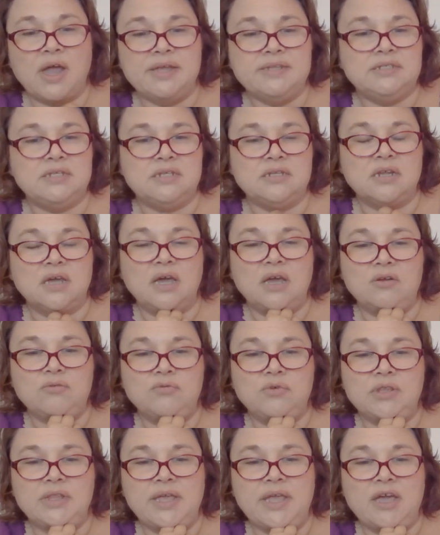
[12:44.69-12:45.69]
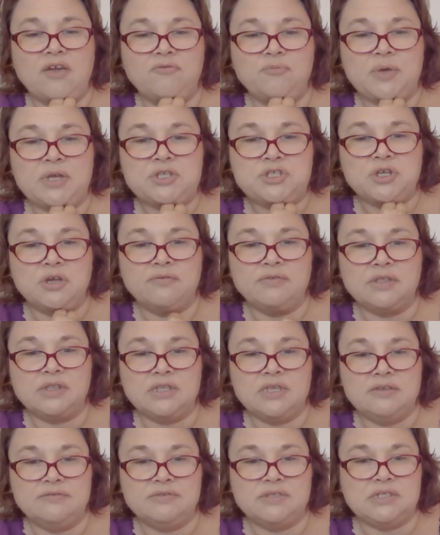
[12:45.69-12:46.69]
I did not really have much of the
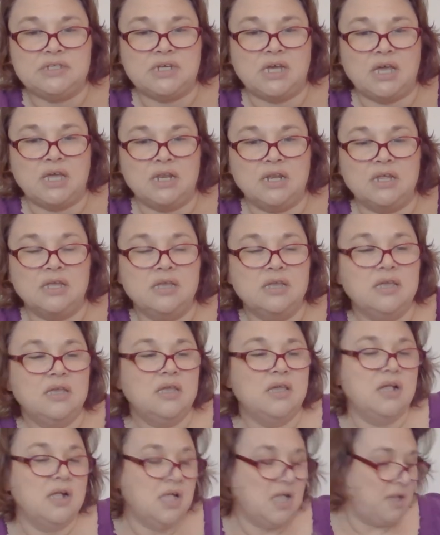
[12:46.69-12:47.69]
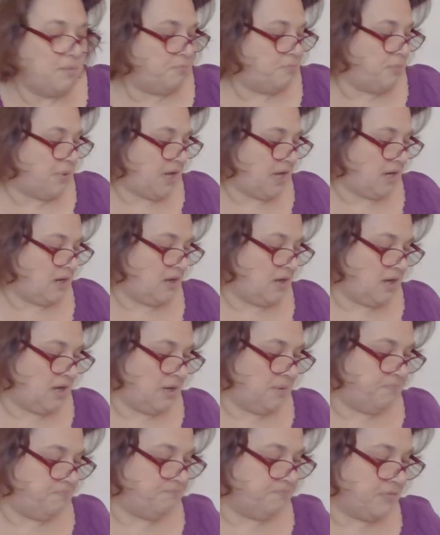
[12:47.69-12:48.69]
leaves done, but,
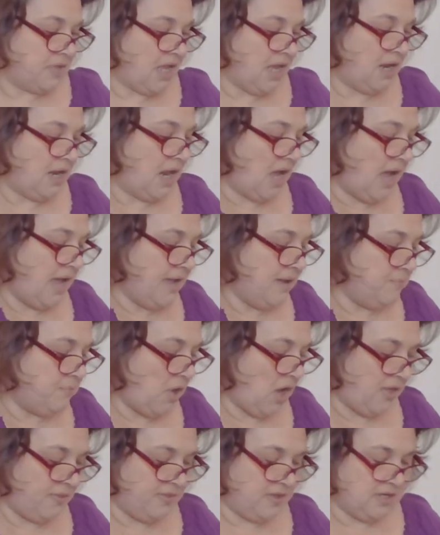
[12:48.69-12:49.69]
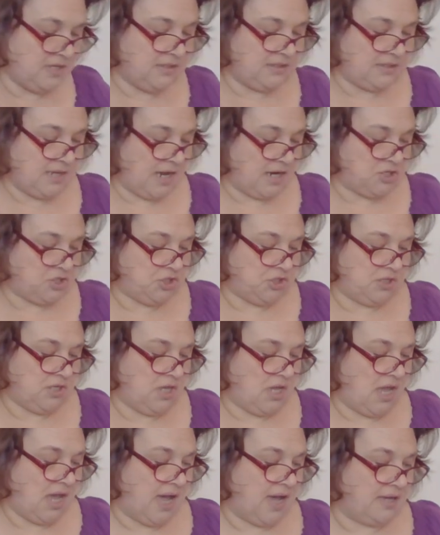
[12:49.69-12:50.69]
um, and I bought this
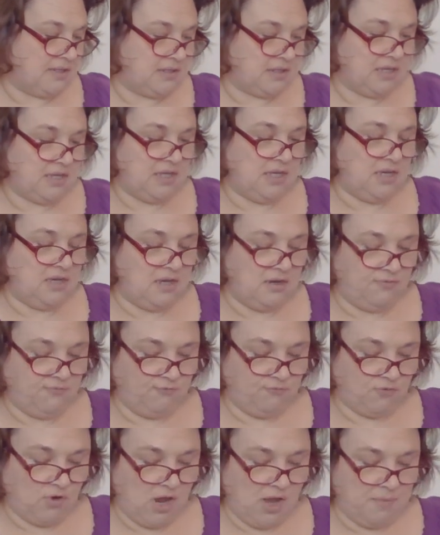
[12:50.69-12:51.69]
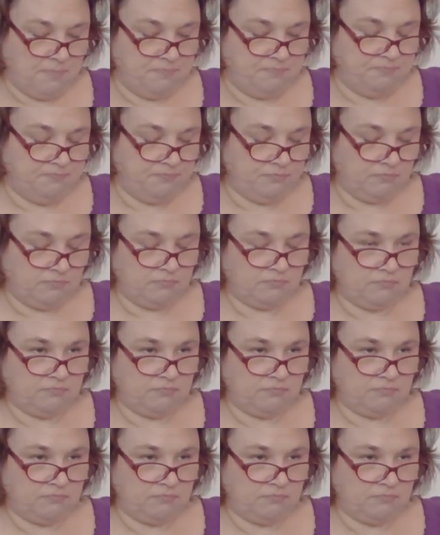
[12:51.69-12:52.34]
actually as a kit from